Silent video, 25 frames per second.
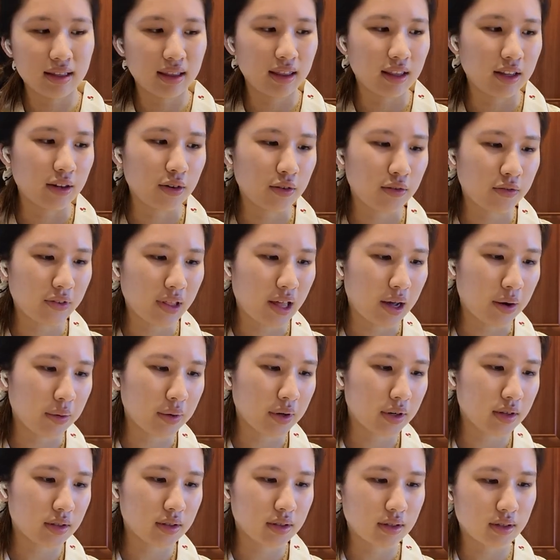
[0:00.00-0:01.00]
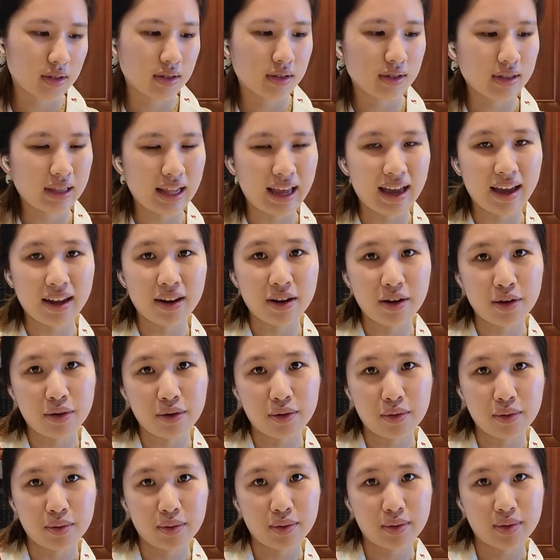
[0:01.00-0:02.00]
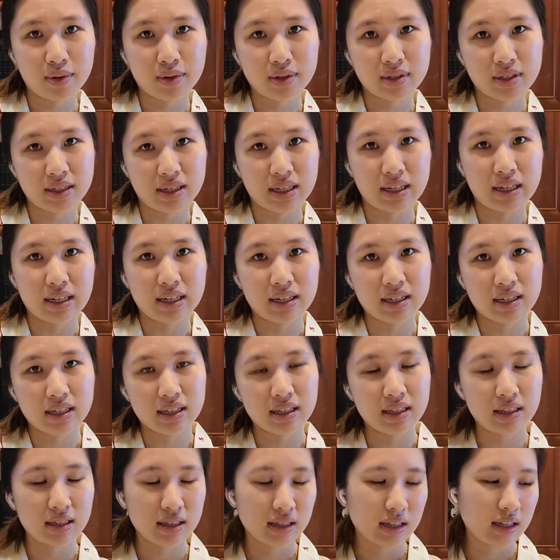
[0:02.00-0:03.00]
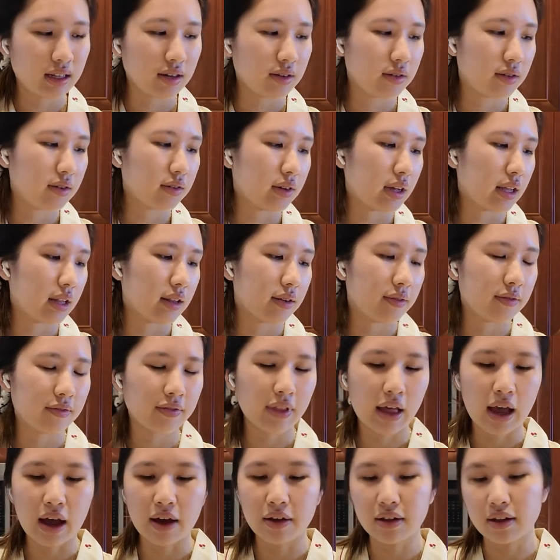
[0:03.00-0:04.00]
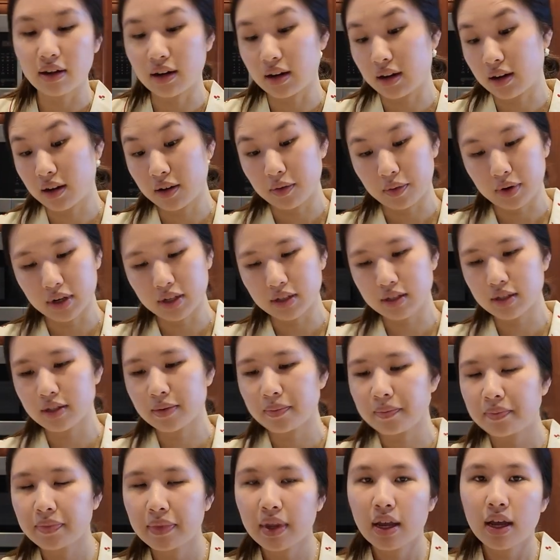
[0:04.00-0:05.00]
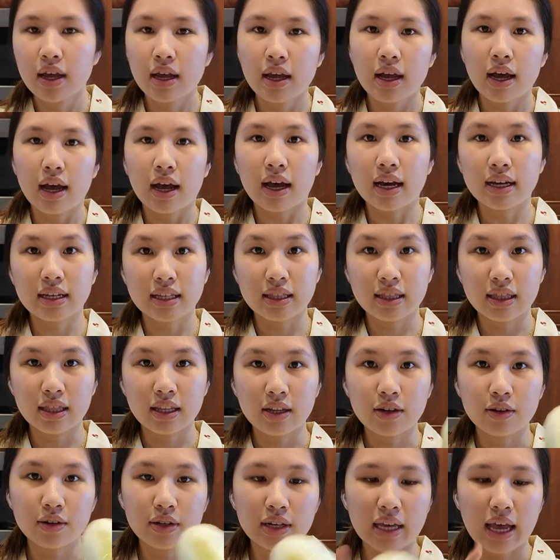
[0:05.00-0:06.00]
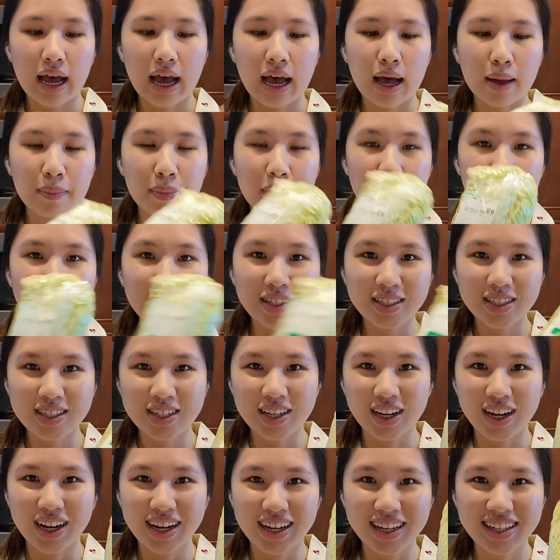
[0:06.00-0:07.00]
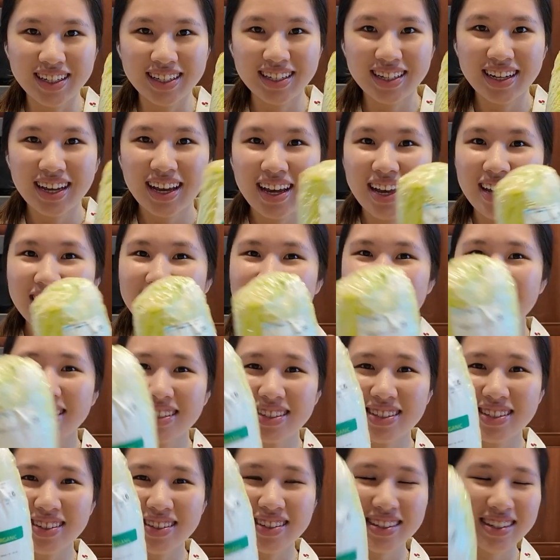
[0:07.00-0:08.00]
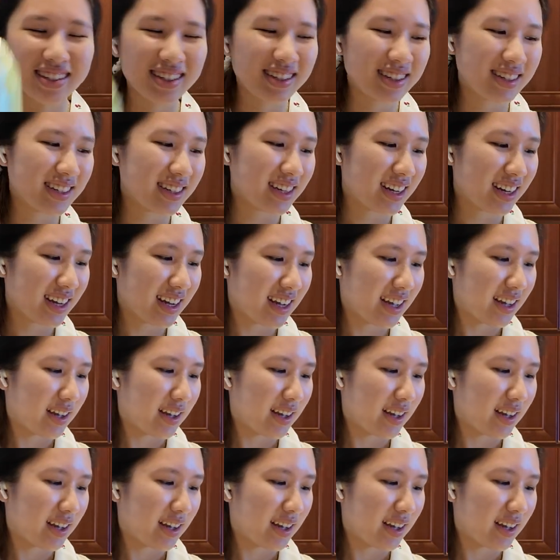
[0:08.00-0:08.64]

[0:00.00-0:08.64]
little flowers? Nano, it's like little, and I don't know, anyways. A little cabbage. Isn't it so cute?